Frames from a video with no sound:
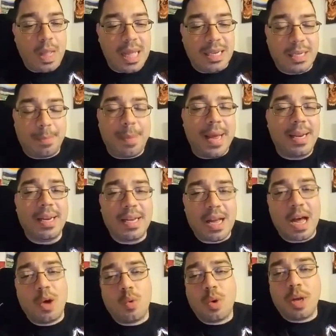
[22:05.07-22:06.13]
Depending
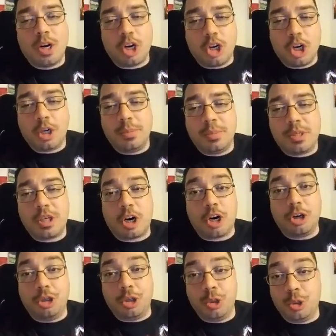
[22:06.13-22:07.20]
on what herbs are
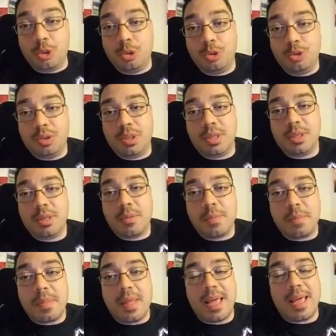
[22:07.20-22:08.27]
used,
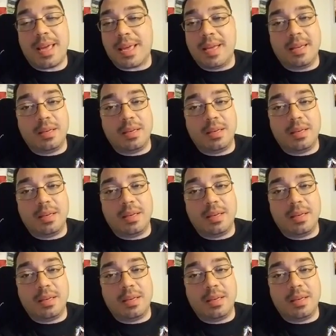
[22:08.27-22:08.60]
you